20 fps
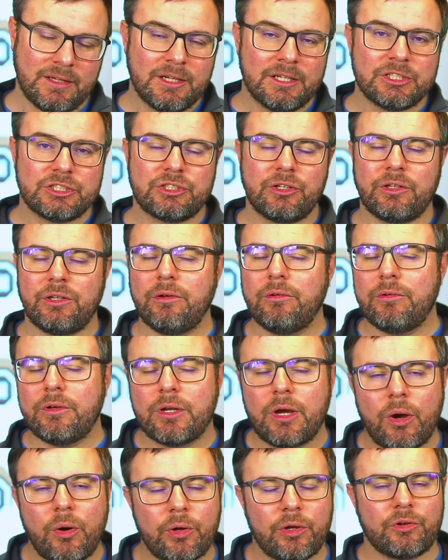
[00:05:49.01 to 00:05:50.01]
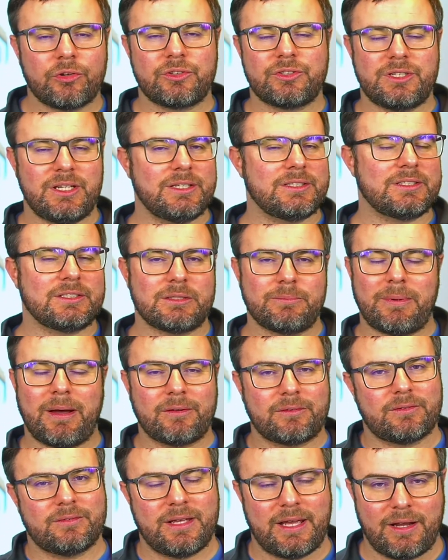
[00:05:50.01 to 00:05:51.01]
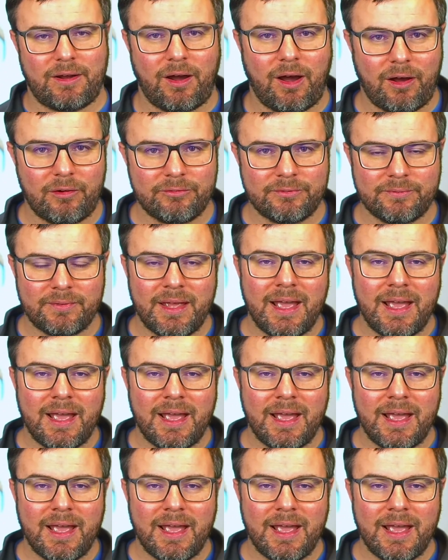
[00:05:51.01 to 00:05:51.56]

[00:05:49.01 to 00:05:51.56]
So you know your season's about to take off.